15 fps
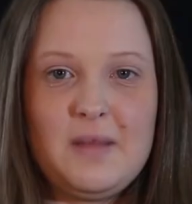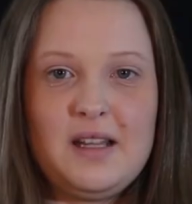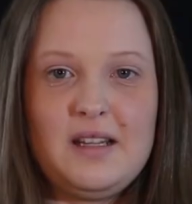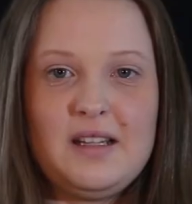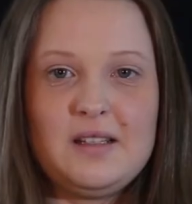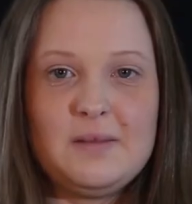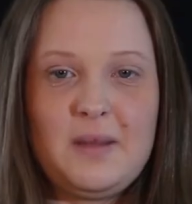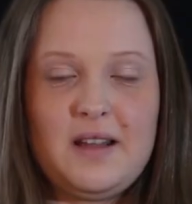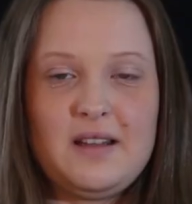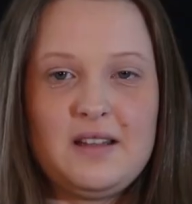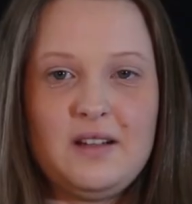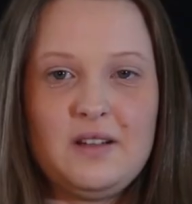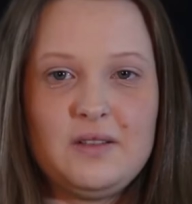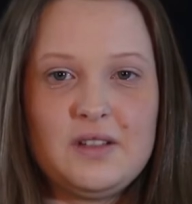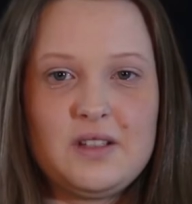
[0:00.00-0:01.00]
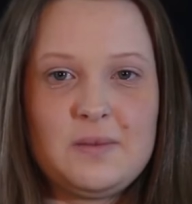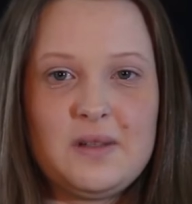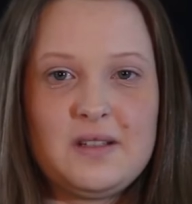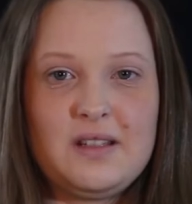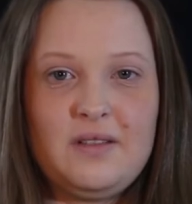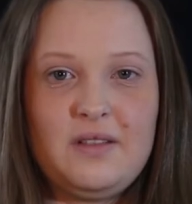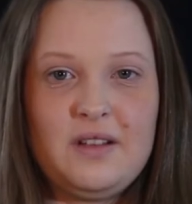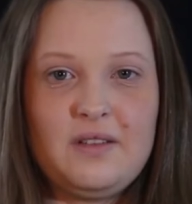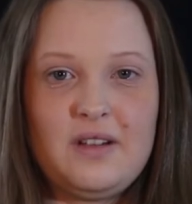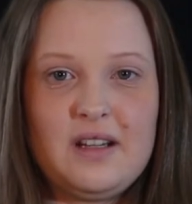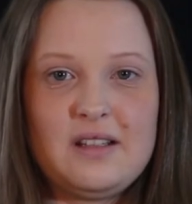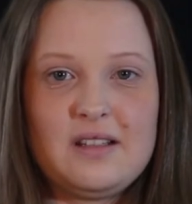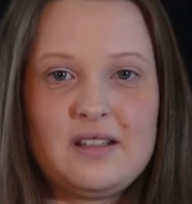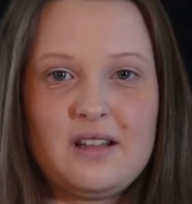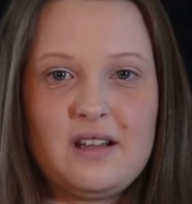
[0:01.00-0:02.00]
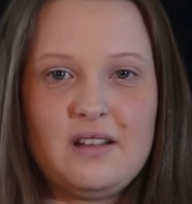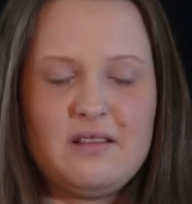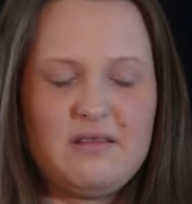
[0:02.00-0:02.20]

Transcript: Mainly depending on the specific risk.